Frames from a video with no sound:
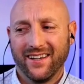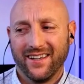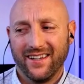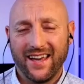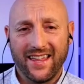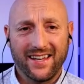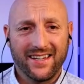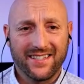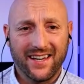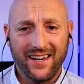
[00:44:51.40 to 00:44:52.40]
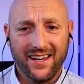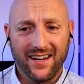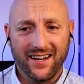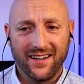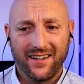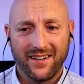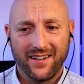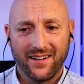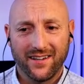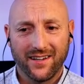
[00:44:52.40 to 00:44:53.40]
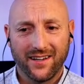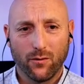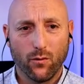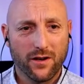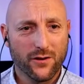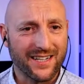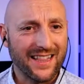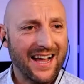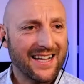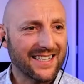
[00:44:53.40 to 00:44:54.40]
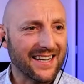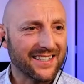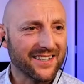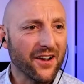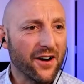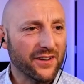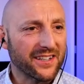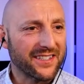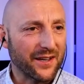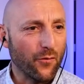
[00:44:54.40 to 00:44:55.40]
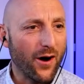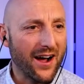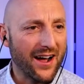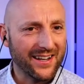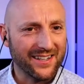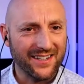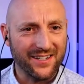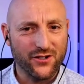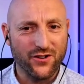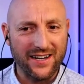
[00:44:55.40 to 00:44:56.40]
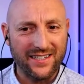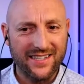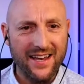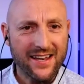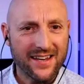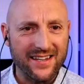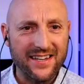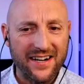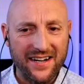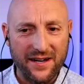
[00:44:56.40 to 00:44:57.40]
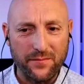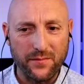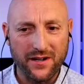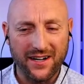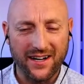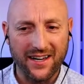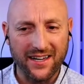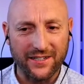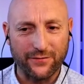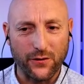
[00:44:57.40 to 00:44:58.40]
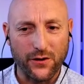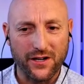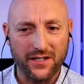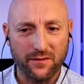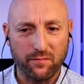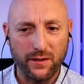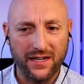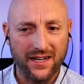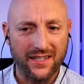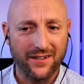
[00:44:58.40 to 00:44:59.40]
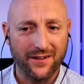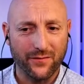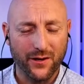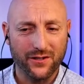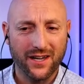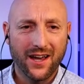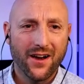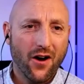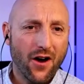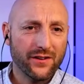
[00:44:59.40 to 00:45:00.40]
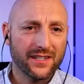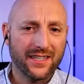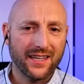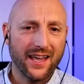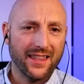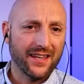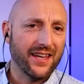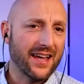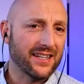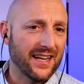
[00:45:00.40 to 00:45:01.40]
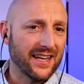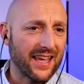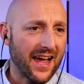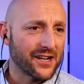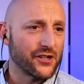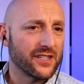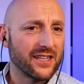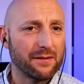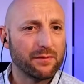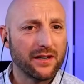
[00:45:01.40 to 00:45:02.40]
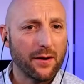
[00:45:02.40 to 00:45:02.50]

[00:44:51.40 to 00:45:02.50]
Yeah, that is a one of those classics, and obviously why it's transcended time as far as because of those. Obviously, I think you had to take the action steps.